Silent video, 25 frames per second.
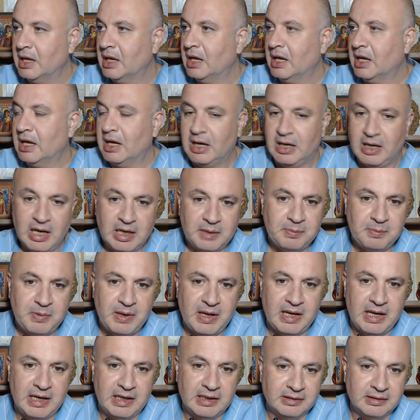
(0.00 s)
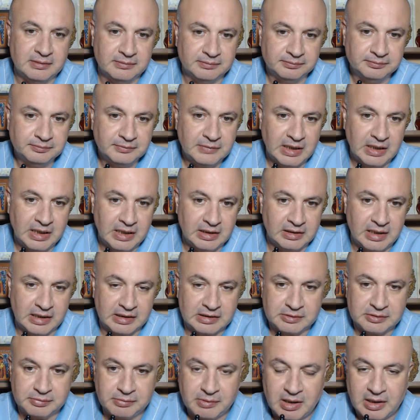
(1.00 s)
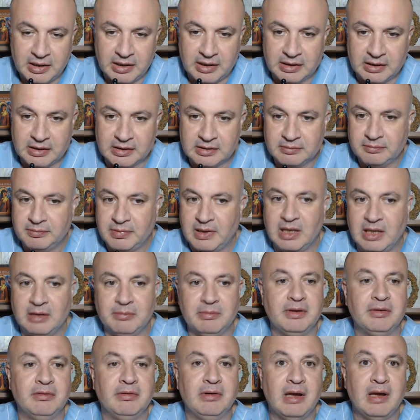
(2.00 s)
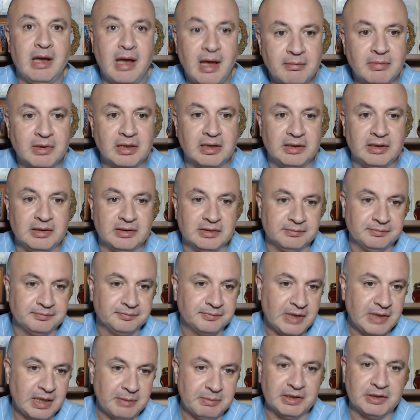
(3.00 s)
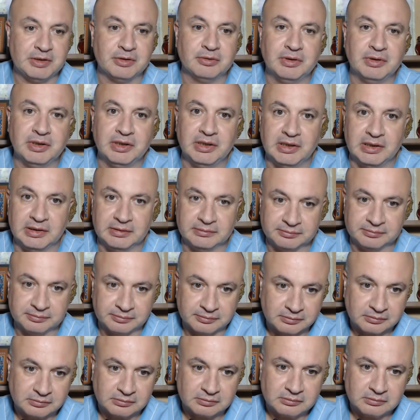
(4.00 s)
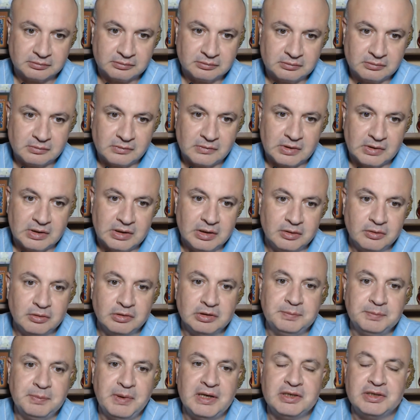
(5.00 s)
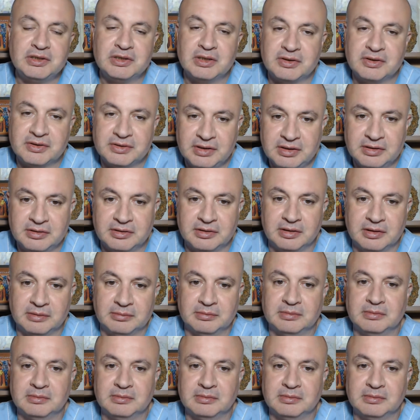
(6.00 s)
leg pain and leg swelling, pulmonary embolism, hematuria, good posture syndrome,